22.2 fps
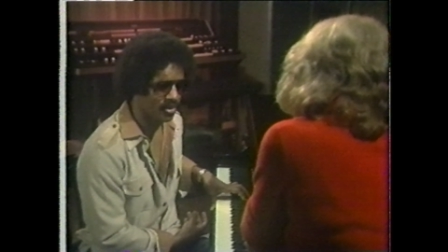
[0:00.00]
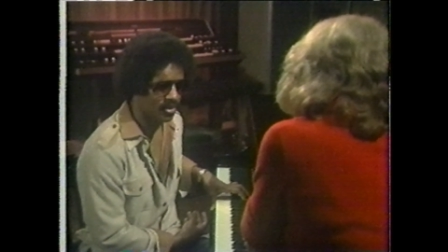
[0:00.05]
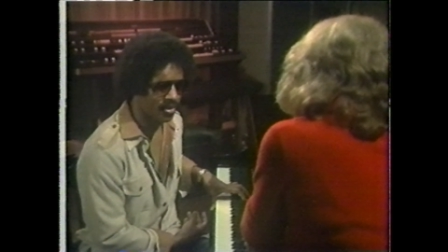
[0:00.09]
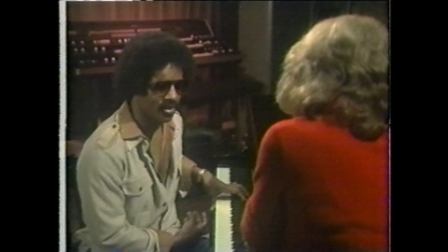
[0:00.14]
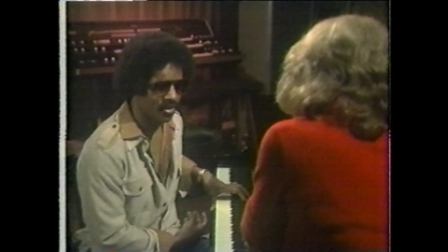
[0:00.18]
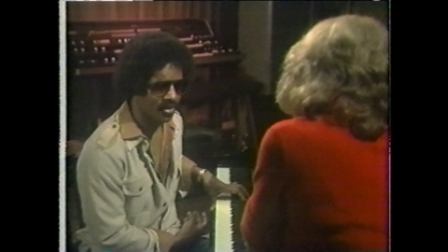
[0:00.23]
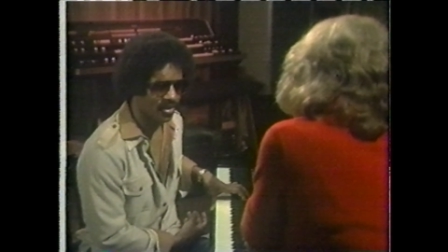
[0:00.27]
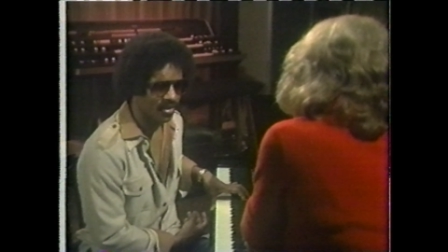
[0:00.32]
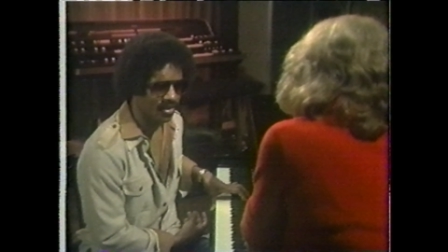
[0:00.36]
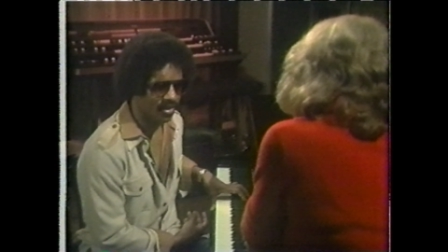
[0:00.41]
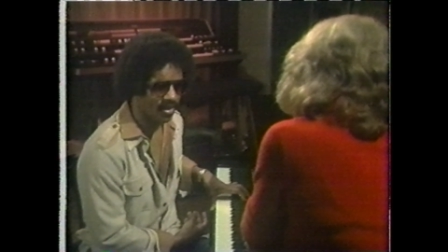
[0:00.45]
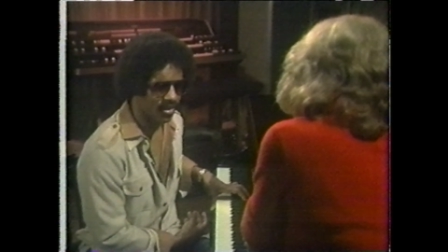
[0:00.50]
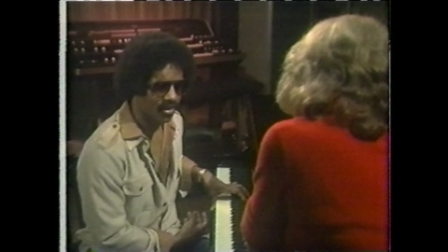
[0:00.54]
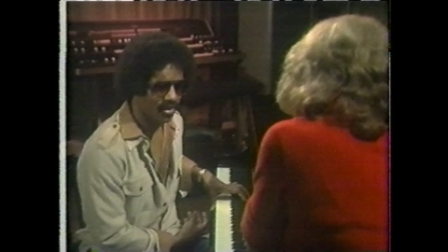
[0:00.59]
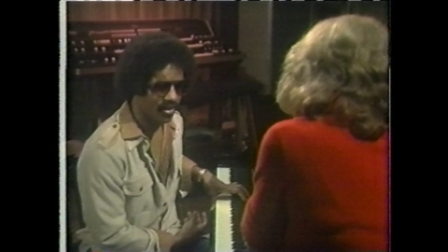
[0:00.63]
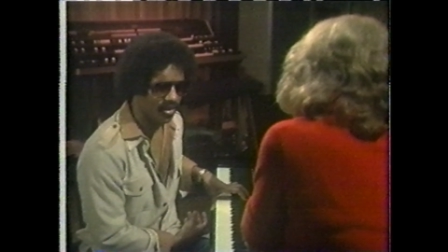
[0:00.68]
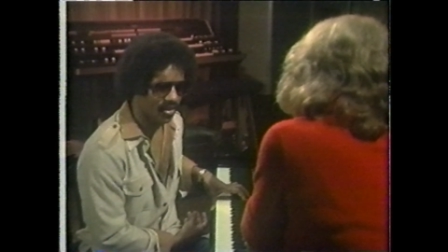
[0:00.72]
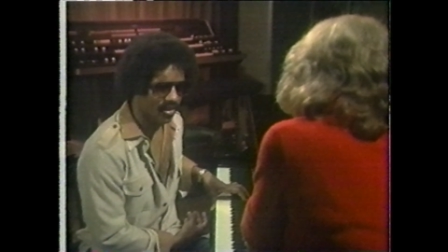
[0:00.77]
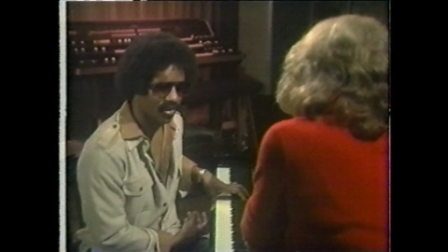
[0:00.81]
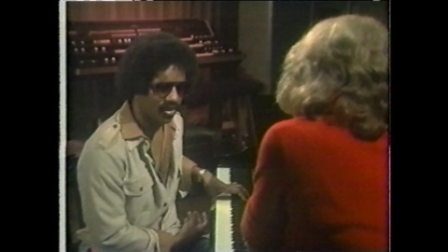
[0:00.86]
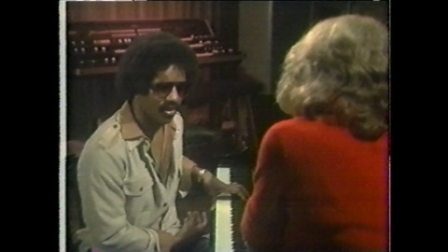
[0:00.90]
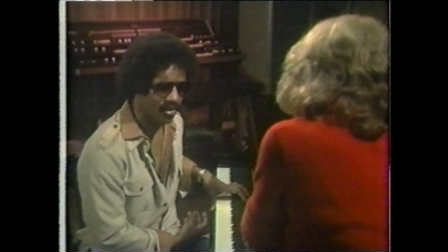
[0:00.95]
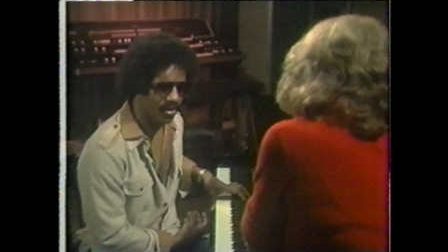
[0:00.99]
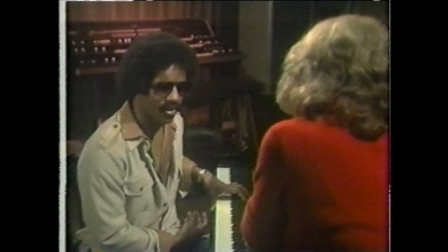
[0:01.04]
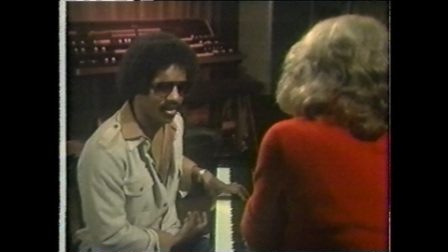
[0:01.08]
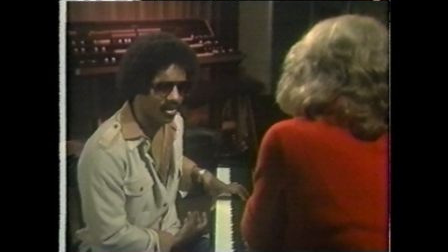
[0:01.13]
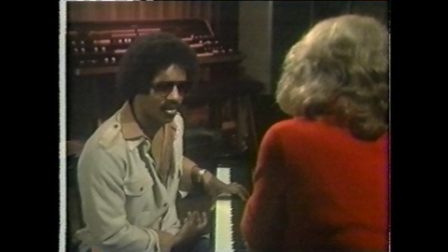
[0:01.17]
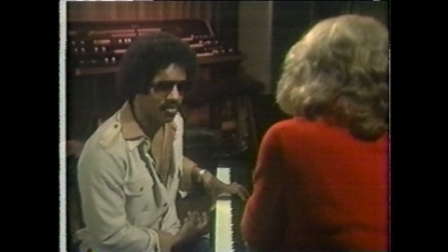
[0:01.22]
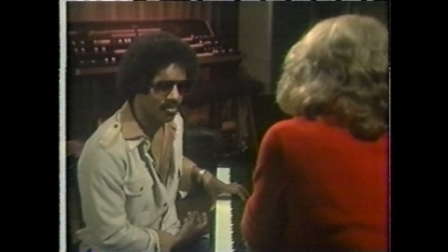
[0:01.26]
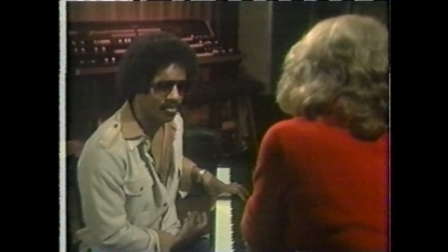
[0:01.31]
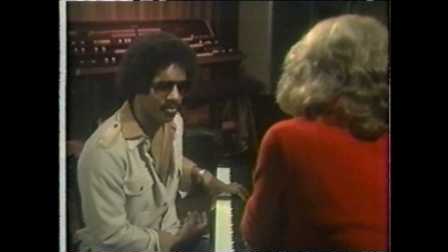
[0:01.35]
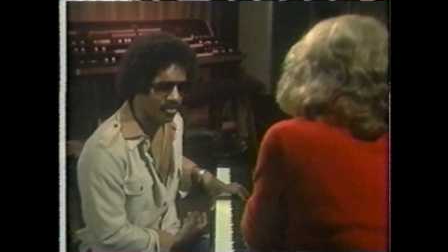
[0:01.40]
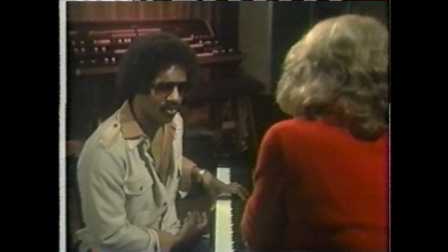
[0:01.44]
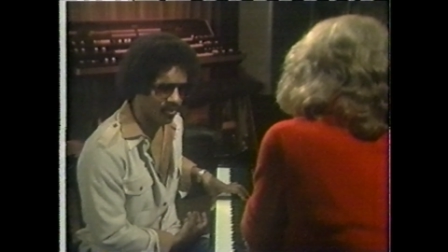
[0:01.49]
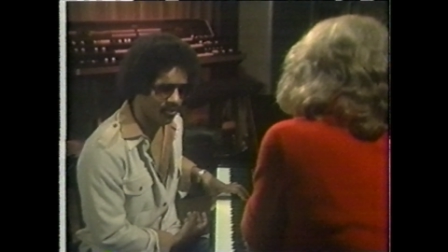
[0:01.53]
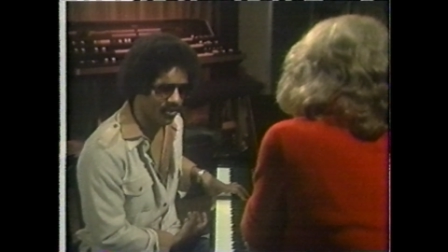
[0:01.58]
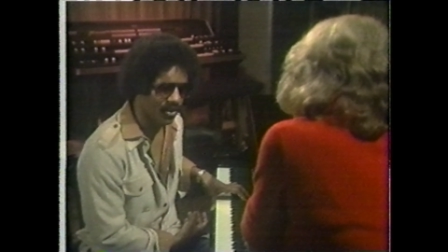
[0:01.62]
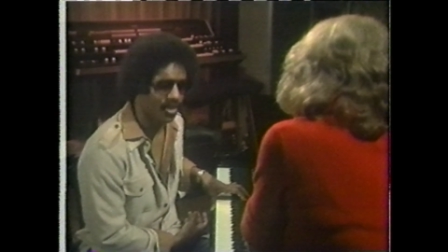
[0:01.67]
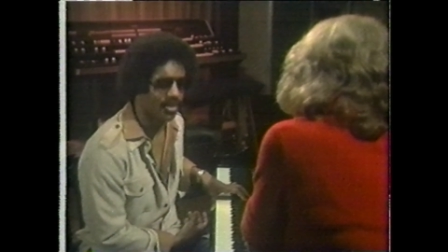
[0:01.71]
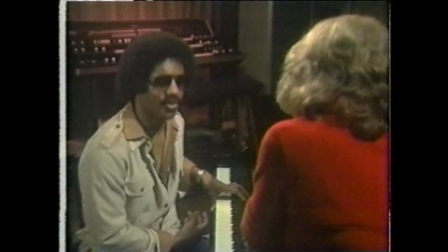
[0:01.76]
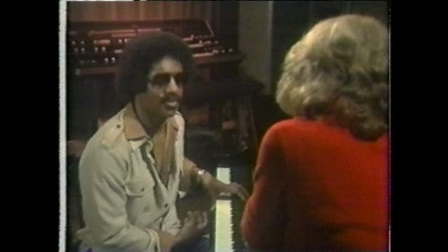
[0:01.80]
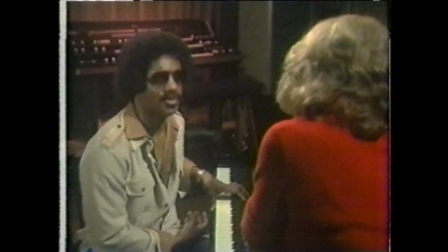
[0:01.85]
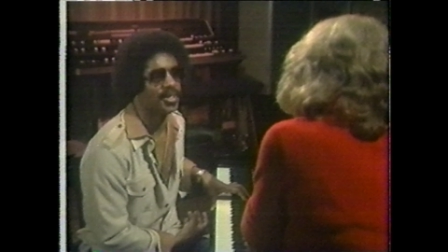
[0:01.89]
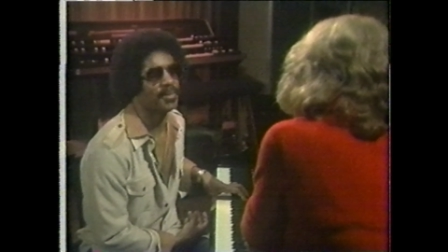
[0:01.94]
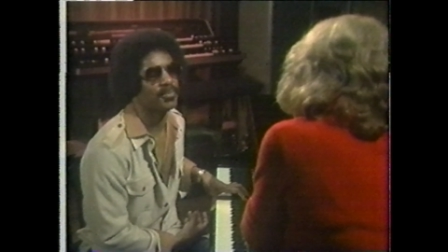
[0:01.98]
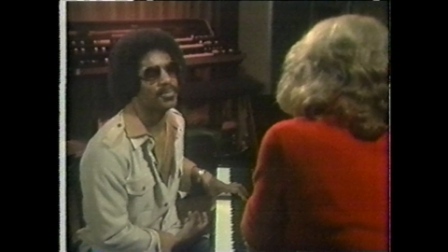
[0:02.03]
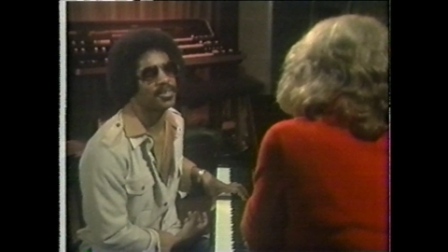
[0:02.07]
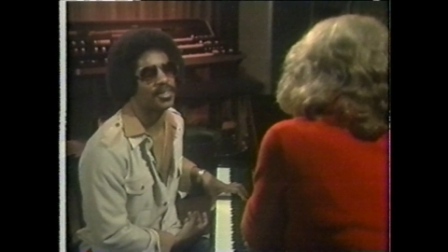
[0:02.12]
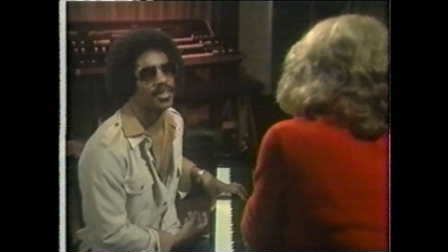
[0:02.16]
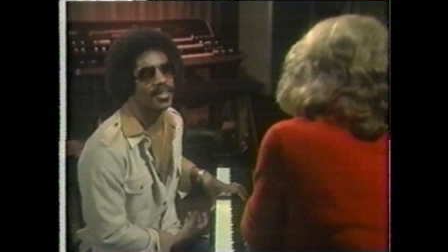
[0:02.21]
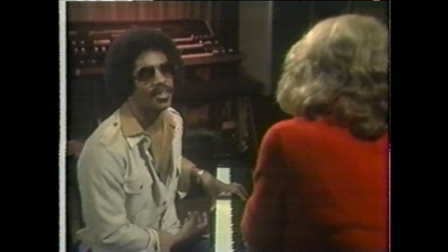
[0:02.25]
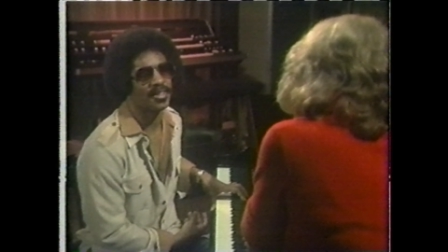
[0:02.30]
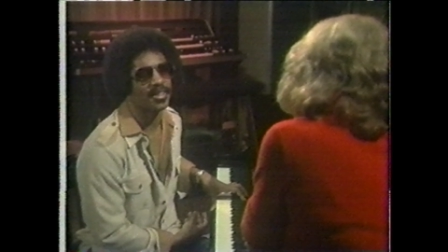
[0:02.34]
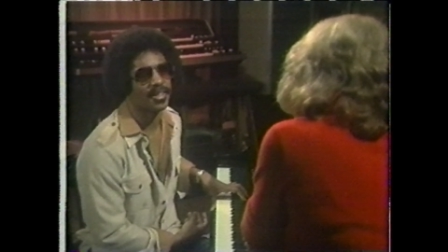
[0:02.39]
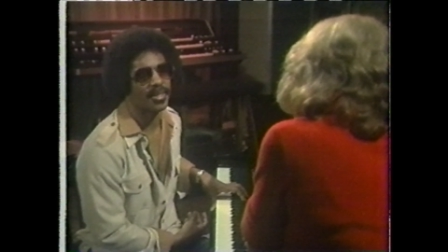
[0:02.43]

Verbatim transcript: and um, fingertips at the